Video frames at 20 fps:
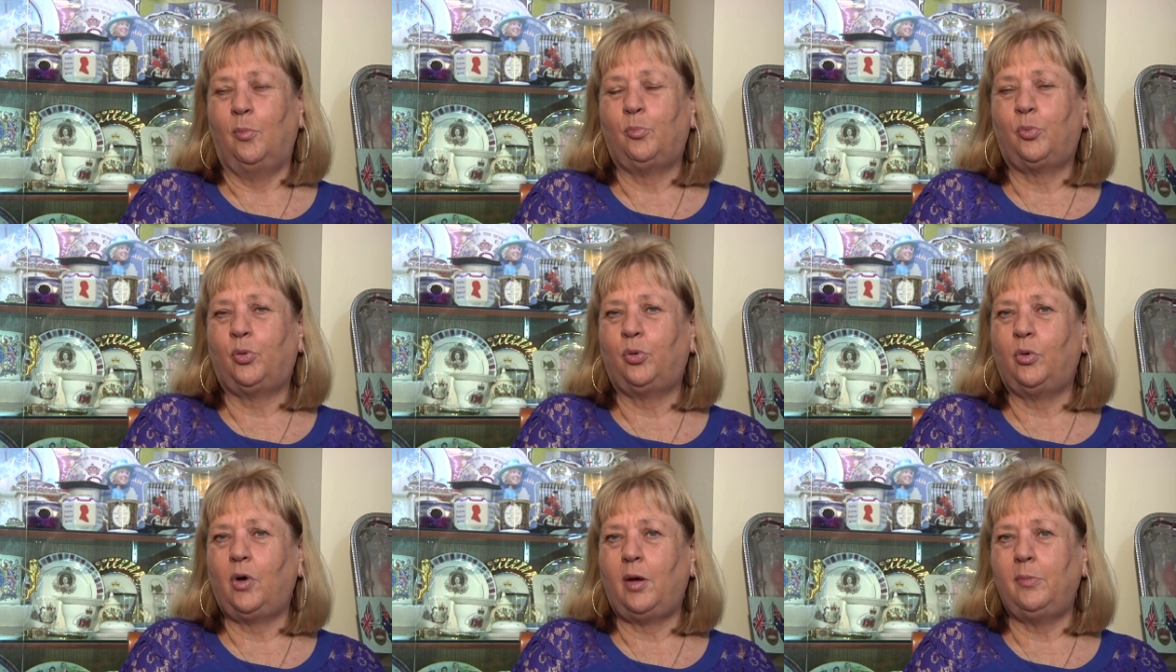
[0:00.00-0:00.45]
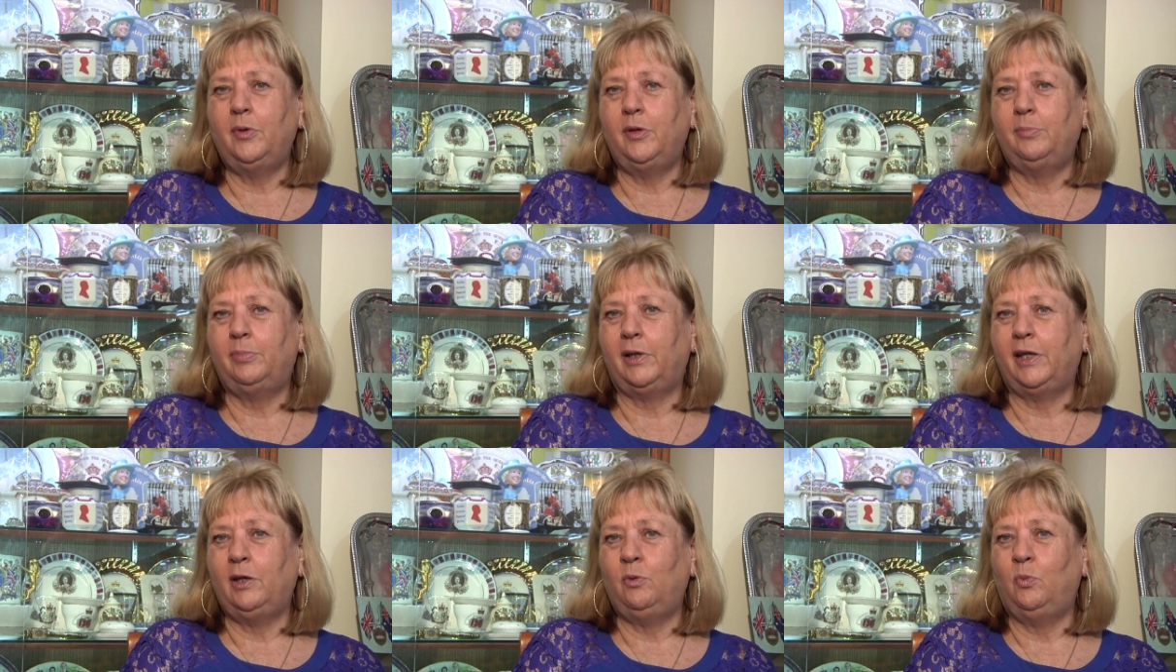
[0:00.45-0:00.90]

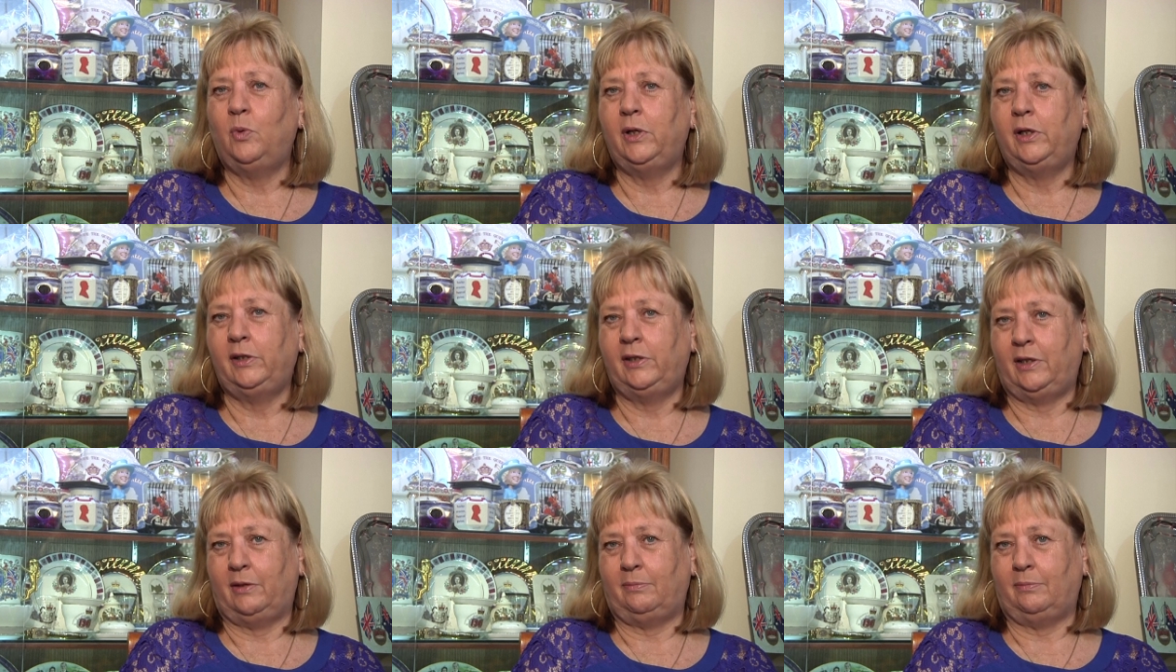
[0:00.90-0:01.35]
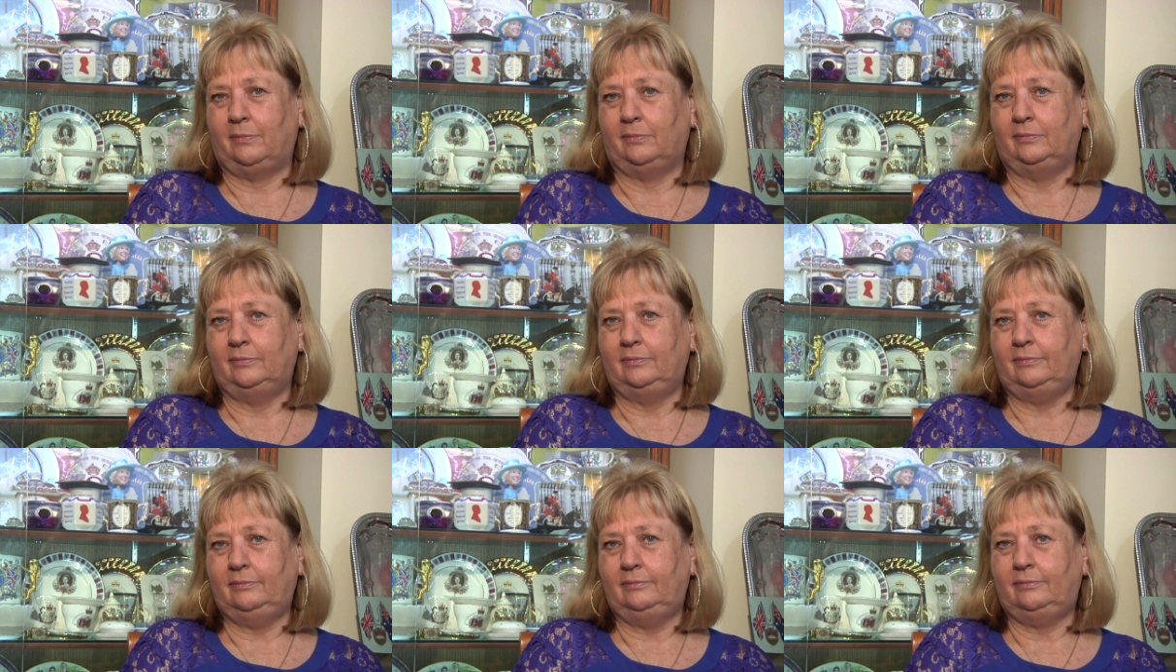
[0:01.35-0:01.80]
Probably William.
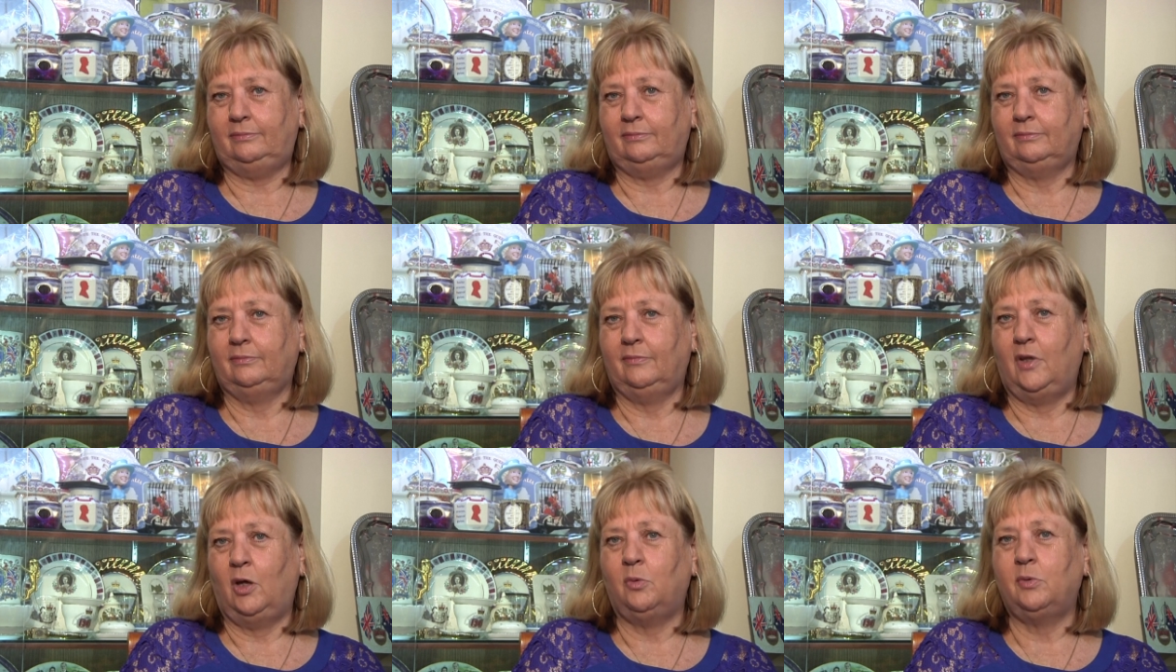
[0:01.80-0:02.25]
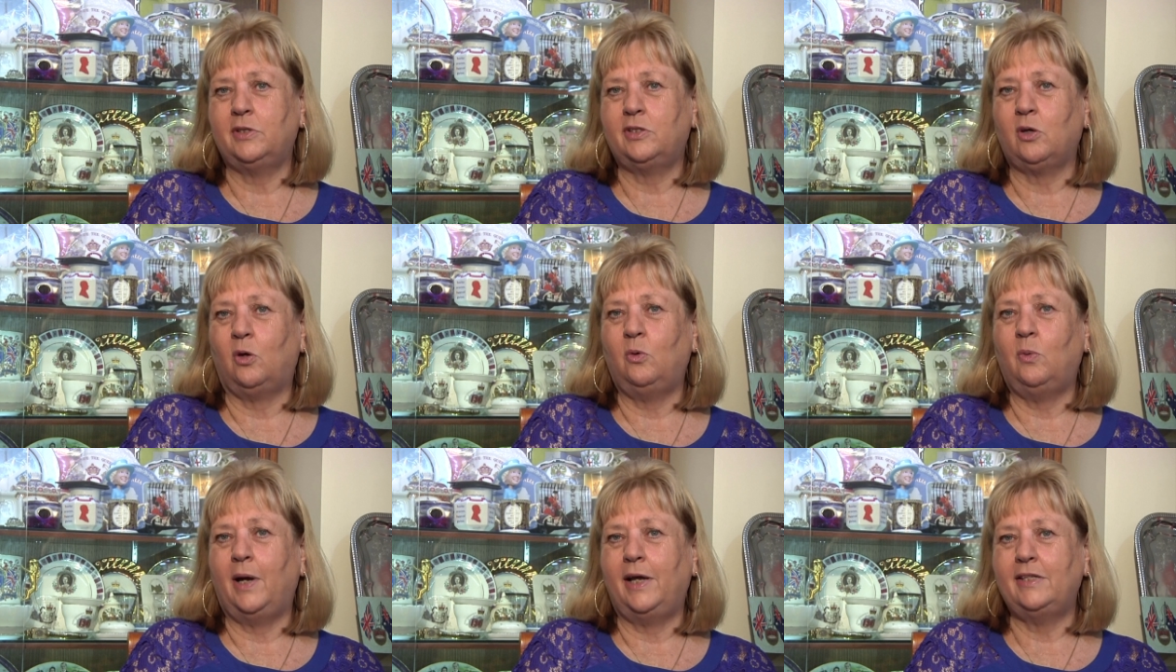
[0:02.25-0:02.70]
It was
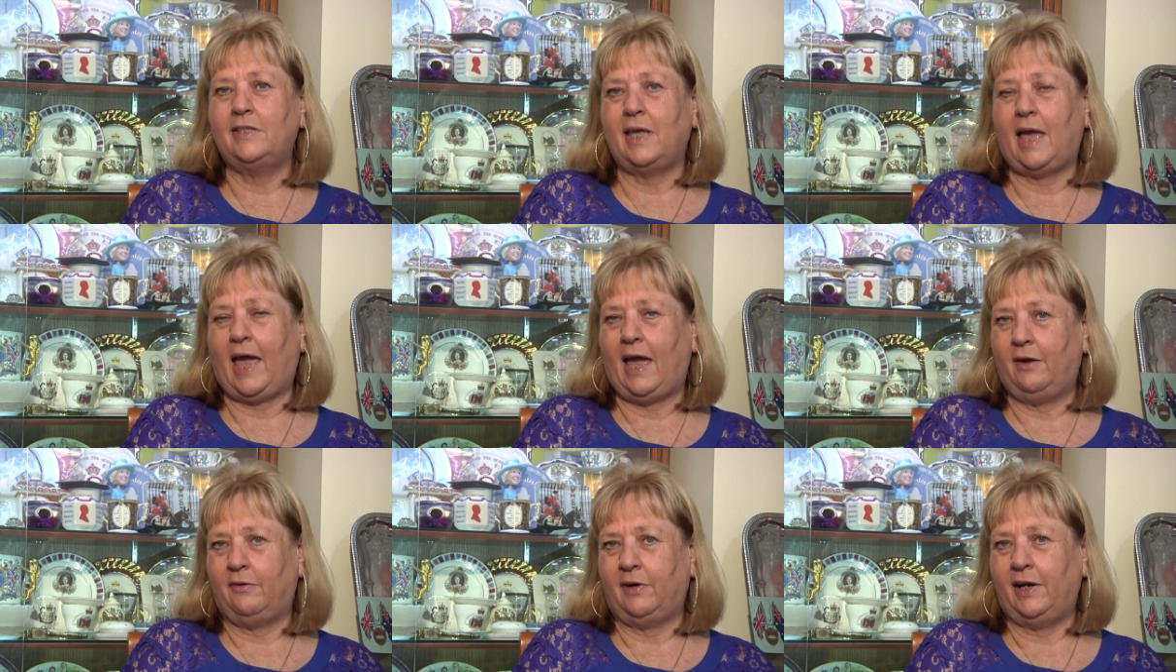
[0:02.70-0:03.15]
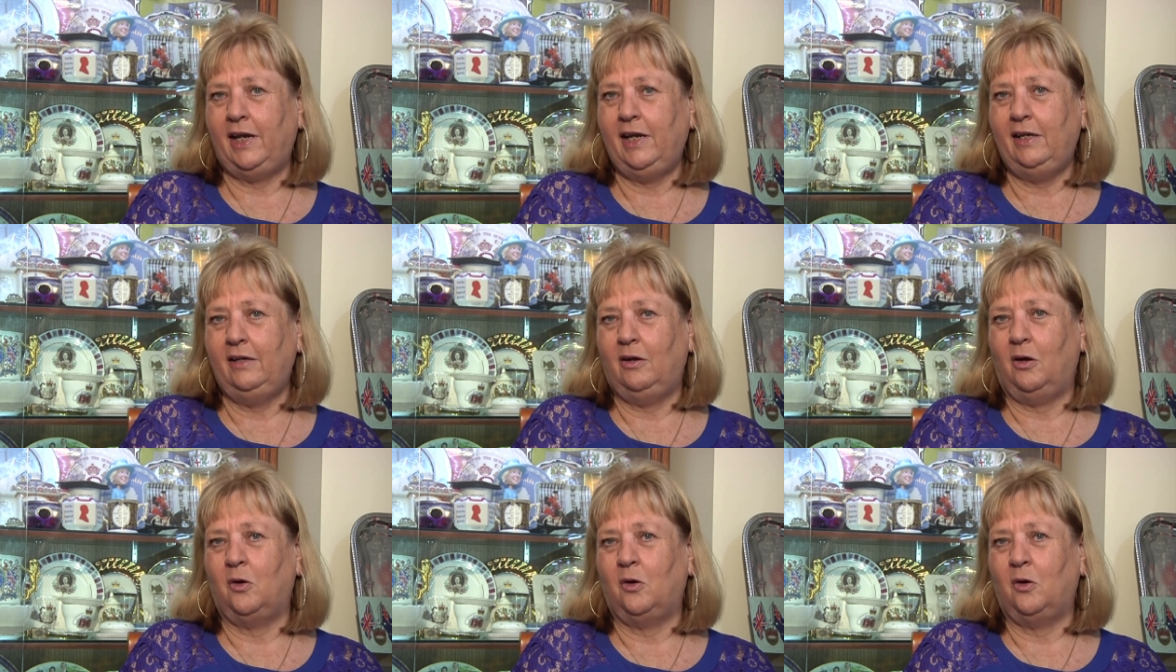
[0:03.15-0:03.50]
always Harry.